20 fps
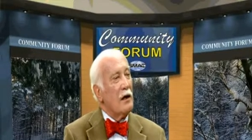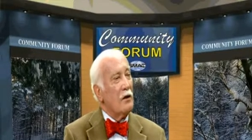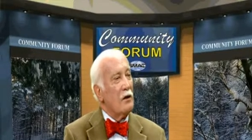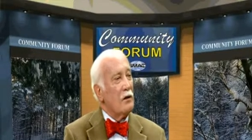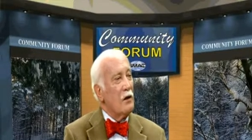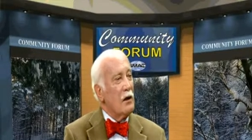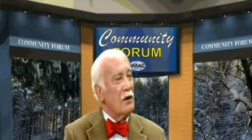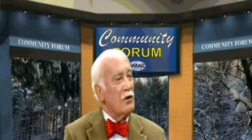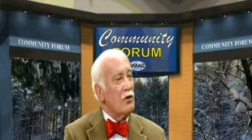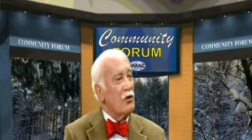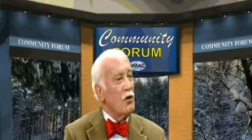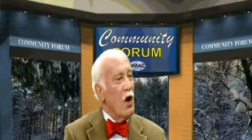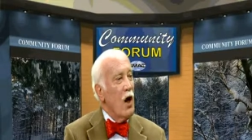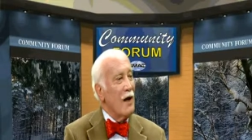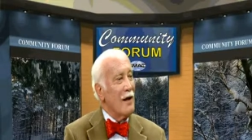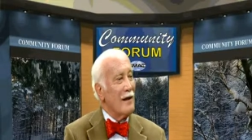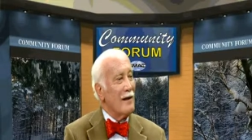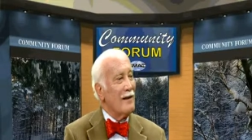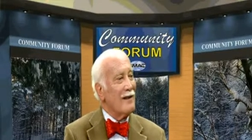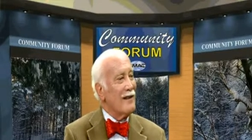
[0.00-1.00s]
is
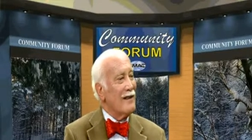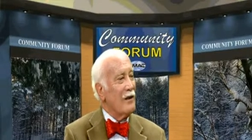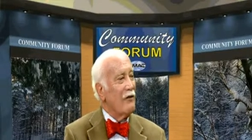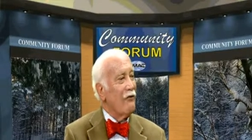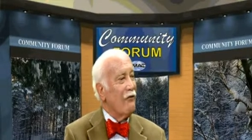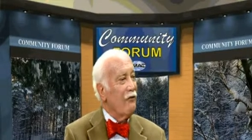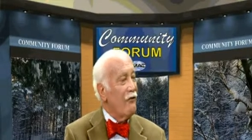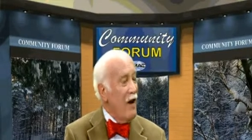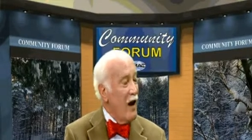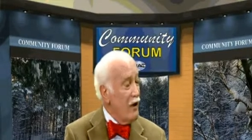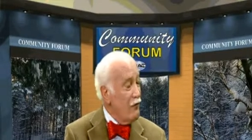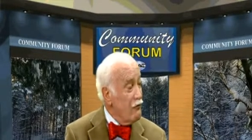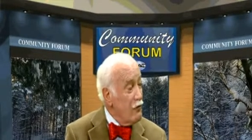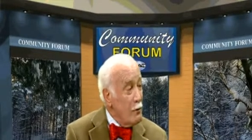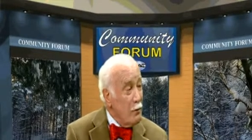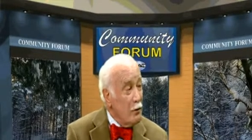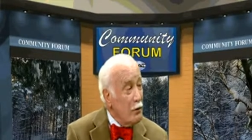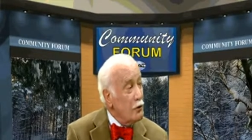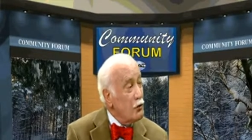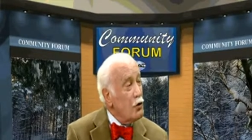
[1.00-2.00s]
not uh,
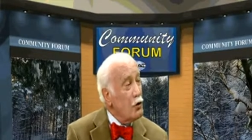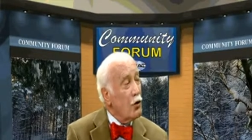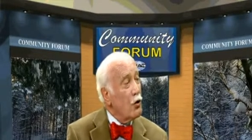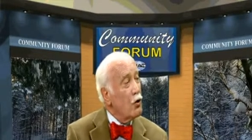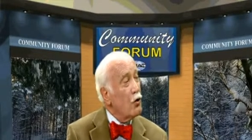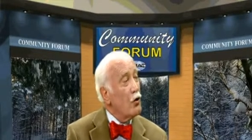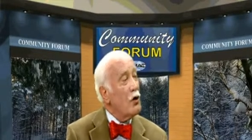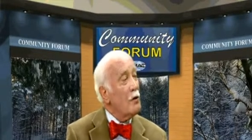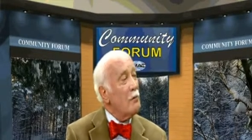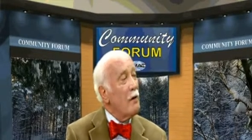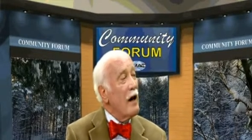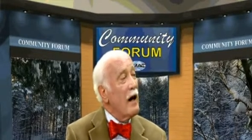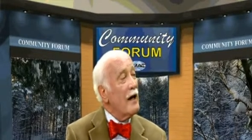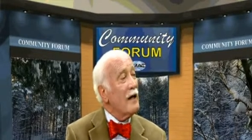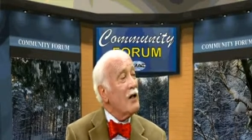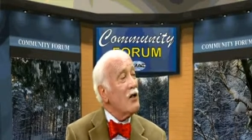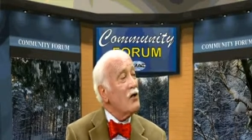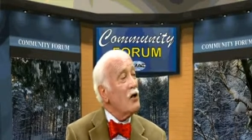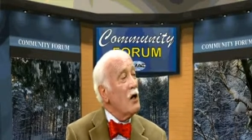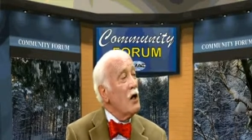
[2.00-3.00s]
favorable to third
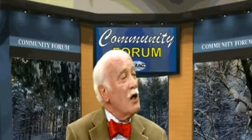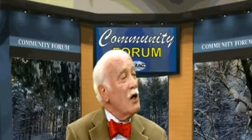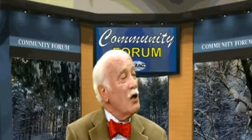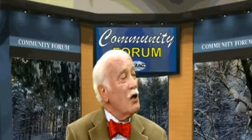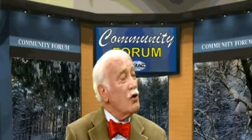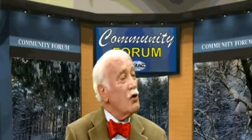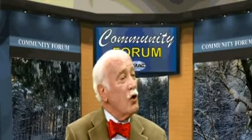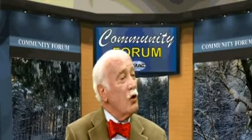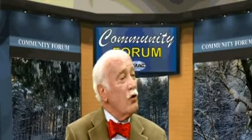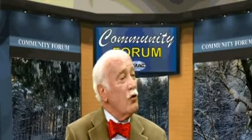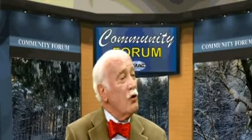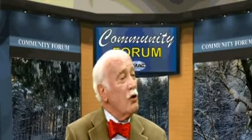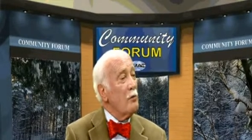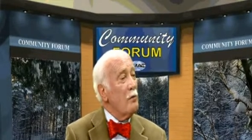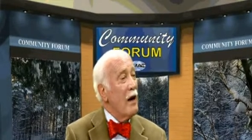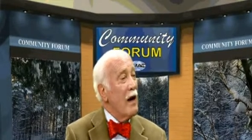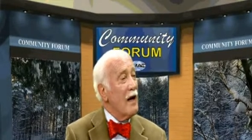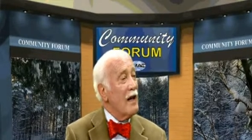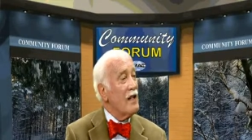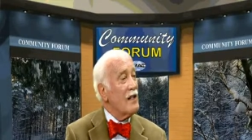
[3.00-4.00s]
parties. Uh, so third
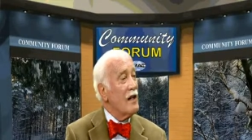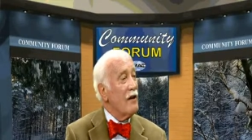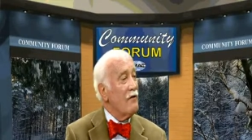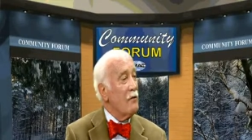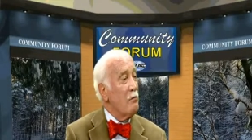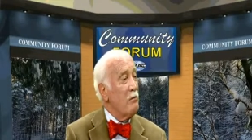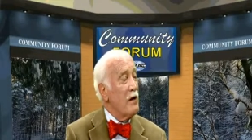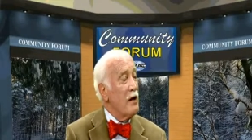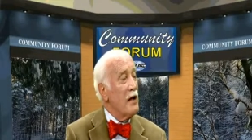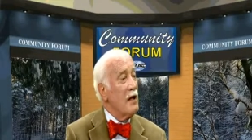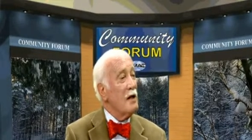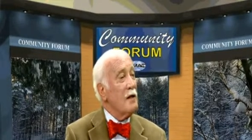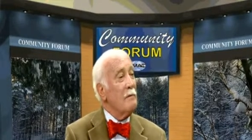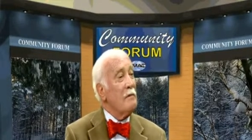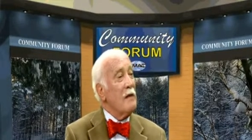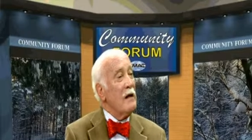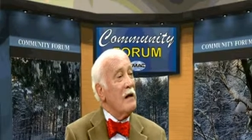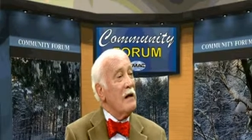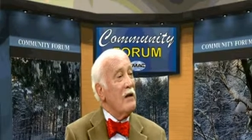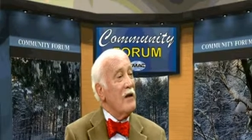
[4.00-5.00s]
parties have appeared.
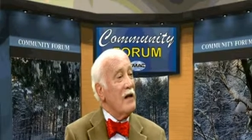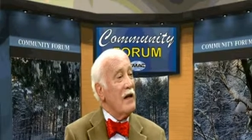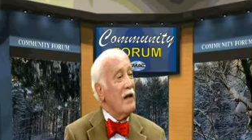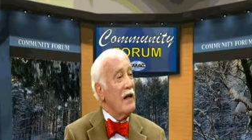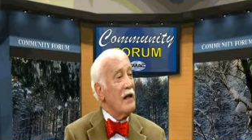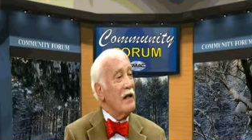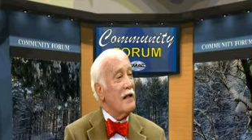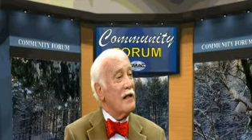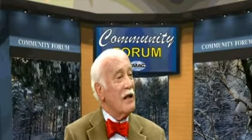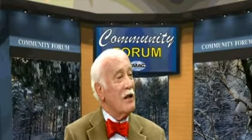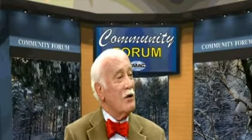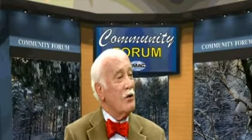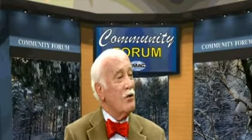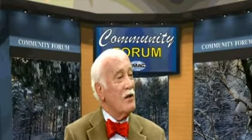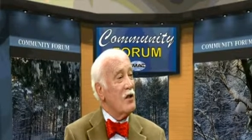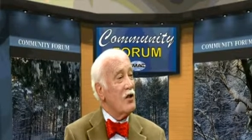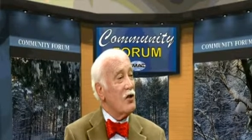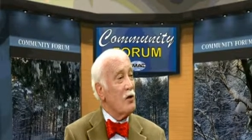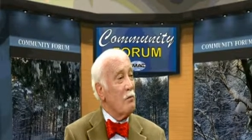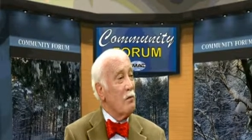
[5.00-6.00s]
They then tend to
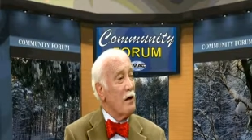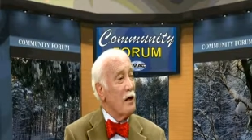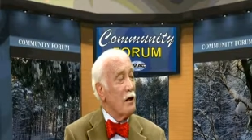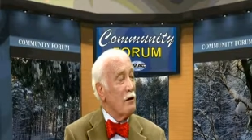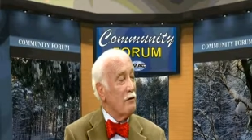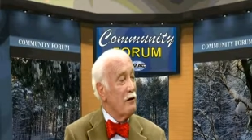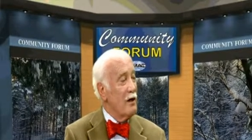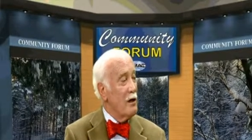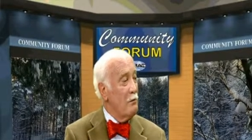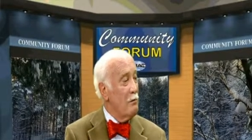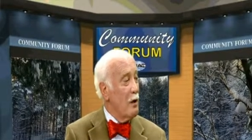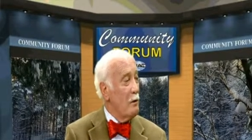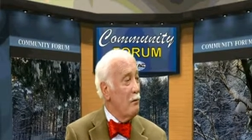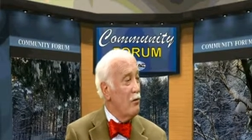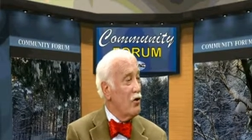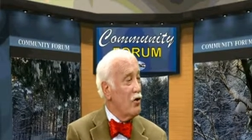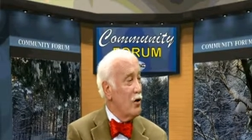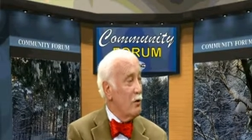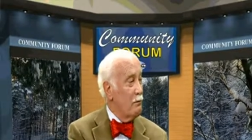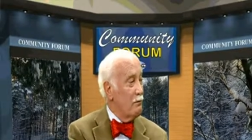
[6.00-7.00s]
disappear, and their
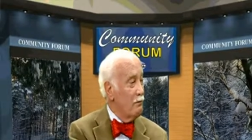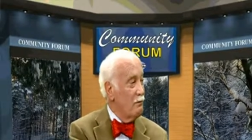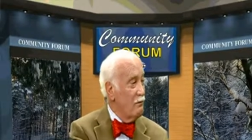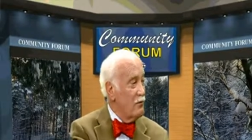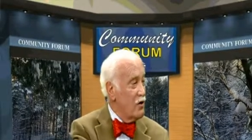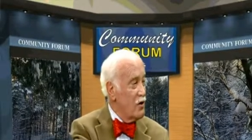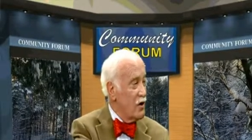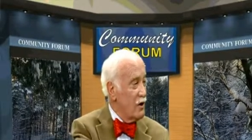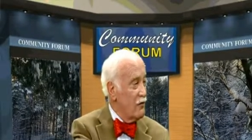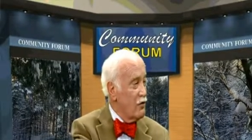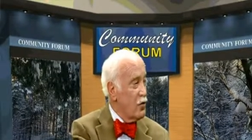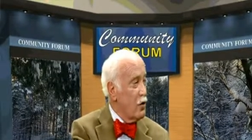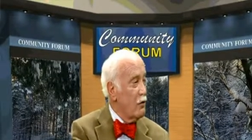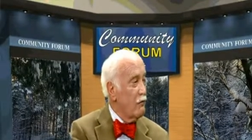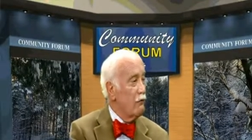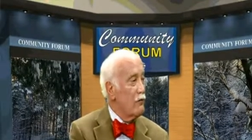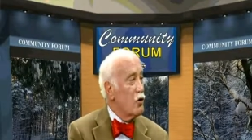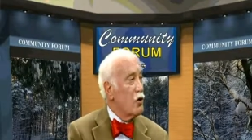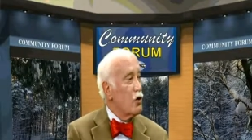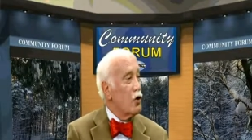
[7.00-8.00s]
membership sifts
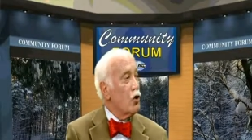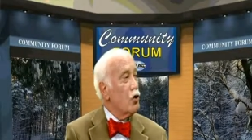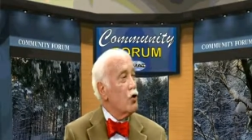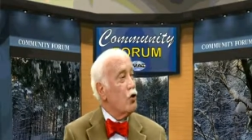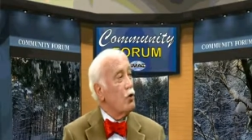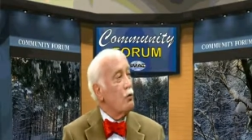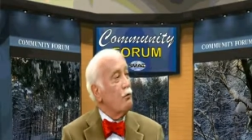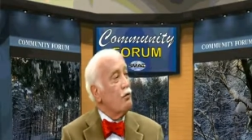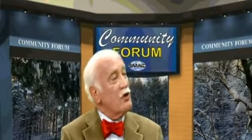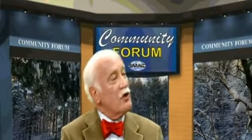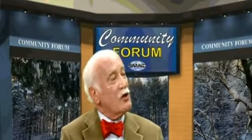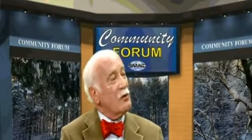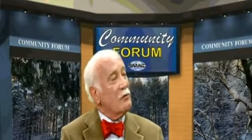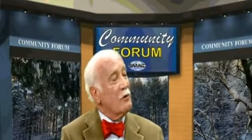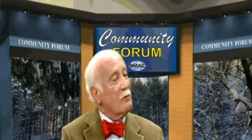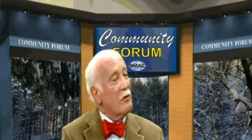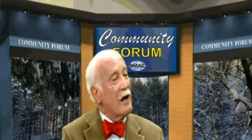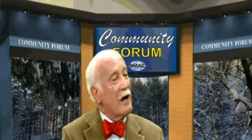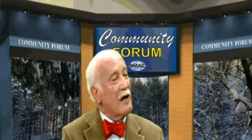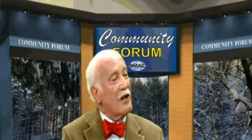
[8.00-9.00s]
over into the two principal
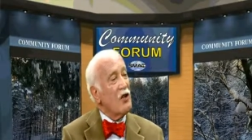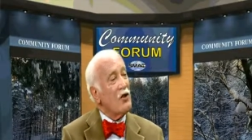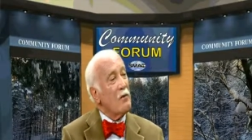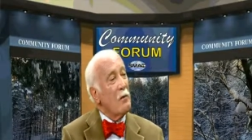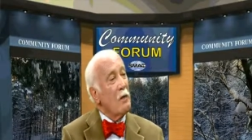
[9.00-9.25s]
parties.